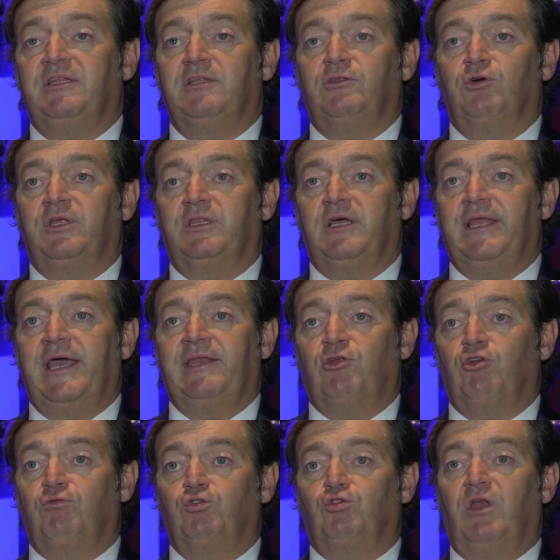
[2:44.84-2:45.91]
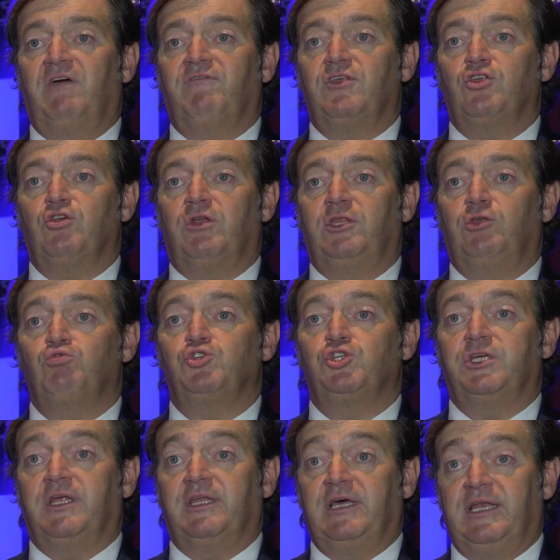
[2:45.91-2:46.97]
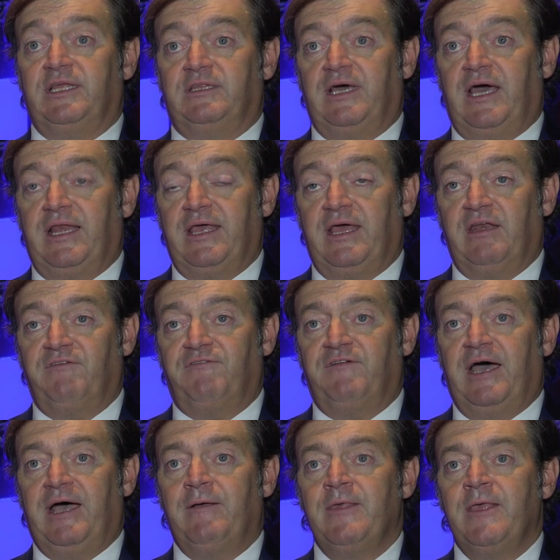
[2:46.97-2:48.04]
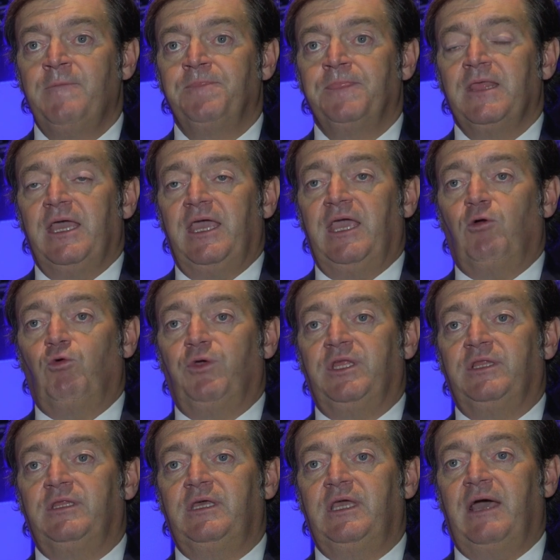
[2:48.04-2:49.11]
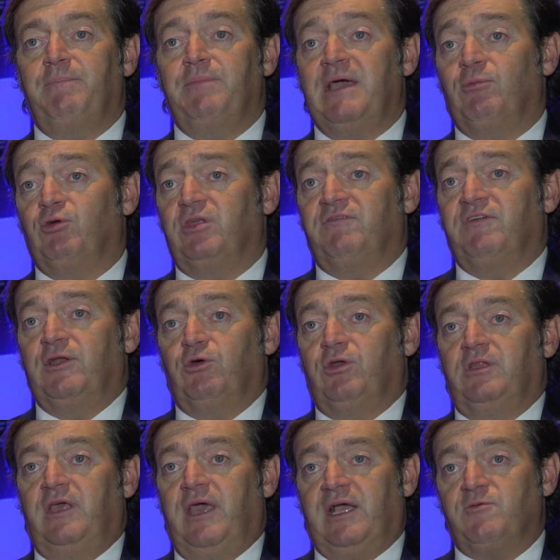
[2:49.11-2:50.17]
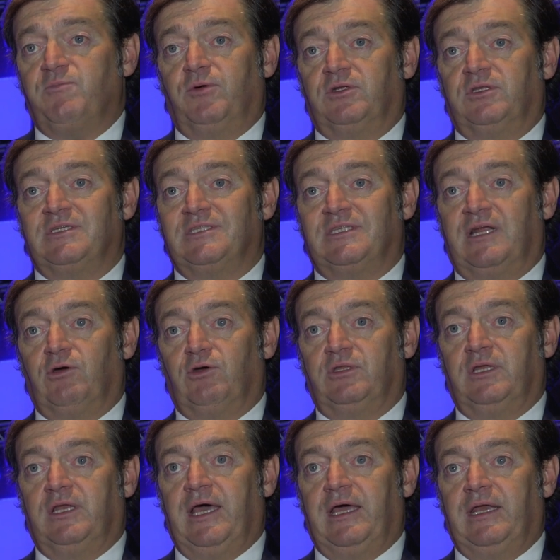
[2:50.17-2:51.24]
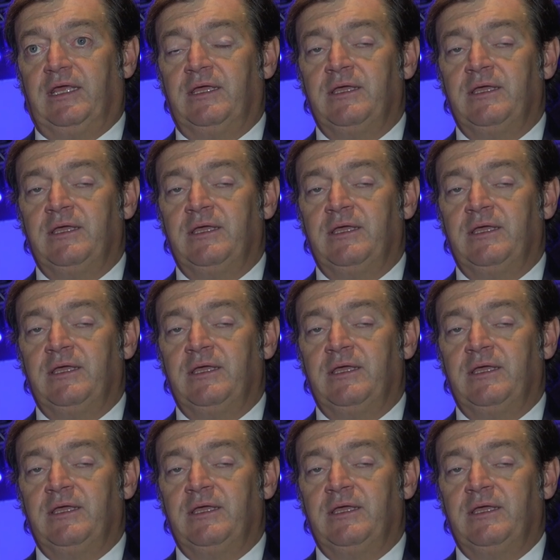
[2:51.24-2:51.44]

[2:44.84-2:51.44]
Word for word: Our export figures are very strong. E quindi abbiamo dei valori di export straordinari.